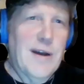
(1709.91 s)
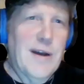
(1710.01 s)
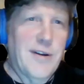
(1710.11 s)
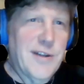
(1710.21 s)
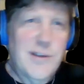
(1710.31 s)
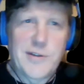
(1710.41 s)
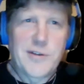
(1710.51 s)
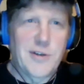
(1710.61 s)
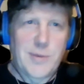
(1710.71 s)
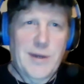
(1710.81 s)
on
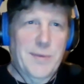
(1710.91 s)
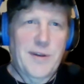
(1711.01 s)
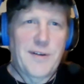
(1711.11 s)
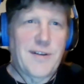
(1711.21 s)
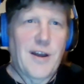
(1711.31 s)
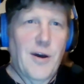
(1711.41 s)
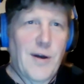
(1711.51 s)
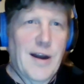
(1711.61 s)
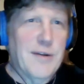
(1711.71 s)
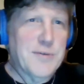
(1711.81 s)
YouTube a couple of years ago,
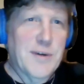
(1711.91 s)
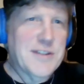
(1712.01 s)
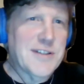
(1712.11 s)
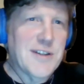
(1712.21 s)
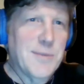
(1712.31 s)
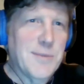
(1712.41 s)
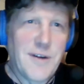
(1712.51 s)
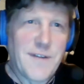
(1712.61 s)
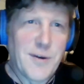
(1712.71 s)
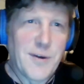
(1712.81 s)
and I was watching some
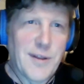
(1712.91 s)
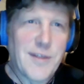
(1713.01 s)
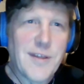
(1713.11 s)
interview with